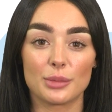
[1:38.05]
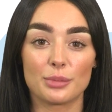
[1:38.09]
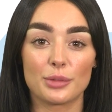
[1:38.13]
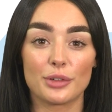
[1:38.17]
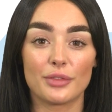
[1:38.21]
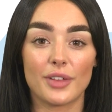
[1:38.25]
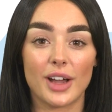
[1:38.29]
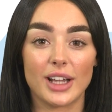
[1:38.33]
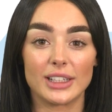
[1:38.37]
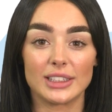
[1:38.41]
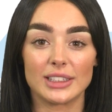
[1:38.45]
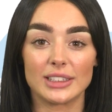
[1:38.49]

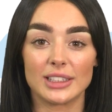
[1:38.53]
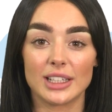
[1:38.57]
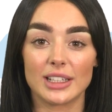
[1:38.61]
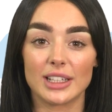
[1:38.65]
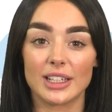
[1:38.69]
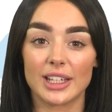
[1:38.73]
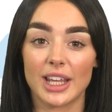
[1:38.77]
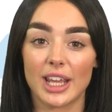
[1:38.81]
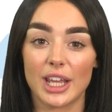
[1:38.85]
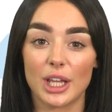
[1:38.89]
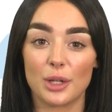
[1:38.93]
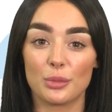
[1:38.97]
providing that the
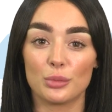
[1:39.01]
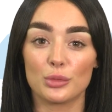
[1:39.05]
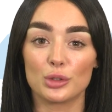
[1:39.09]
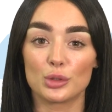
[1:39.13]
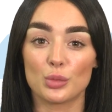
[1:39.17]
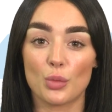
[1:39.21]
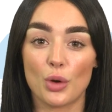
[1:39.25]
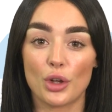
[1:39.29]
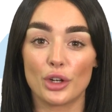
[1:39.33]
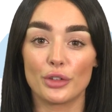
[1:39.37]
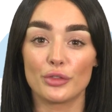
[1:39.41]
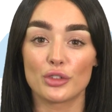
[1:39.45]
game was
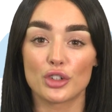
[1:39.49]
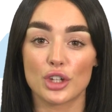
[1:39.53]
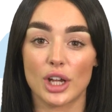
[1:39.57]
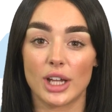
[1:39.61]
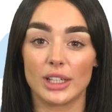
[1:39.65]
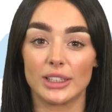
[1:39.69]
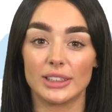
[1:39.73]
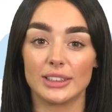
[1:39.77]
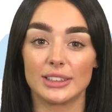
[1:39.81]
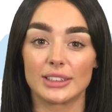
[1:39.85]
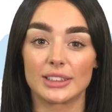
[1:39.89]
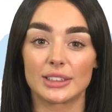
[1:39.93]
one of
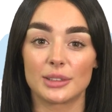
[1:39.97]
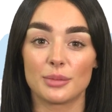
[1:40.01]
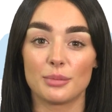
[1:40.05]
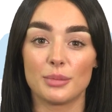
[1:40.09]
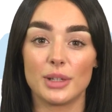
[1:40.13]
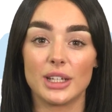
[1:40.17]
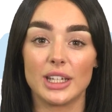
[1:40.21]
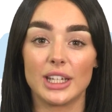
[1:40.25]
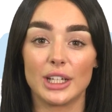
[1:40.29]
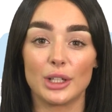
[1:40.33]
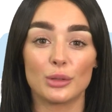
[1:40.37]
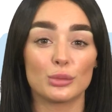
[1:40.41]
chance,
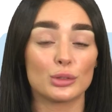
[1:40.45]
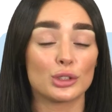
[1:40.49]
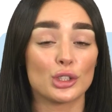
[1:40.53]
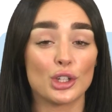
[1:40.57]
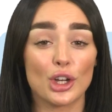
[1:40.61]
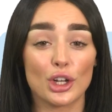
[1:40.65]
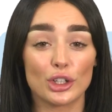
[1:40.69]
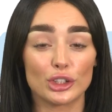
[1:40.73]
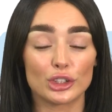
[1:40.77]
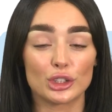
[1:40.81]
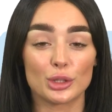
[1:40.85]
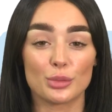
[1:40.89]
meaning it was
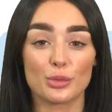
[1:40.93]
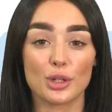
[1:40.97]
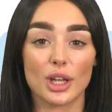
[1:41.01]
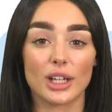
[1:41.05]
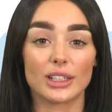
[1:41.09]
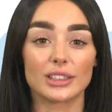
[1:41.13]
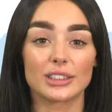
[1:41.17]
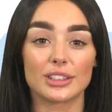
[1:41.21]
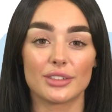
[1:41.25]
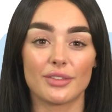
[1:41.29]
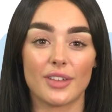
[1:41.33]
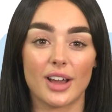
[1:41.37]
not
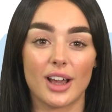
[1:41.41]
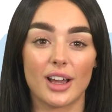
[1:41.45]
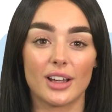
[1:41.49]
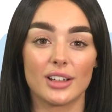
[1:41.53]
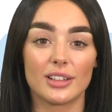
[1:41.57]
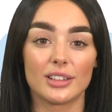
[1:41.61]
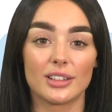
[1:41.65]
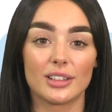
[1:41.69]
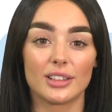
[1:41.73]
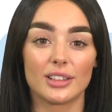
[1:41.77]
subject to VAT.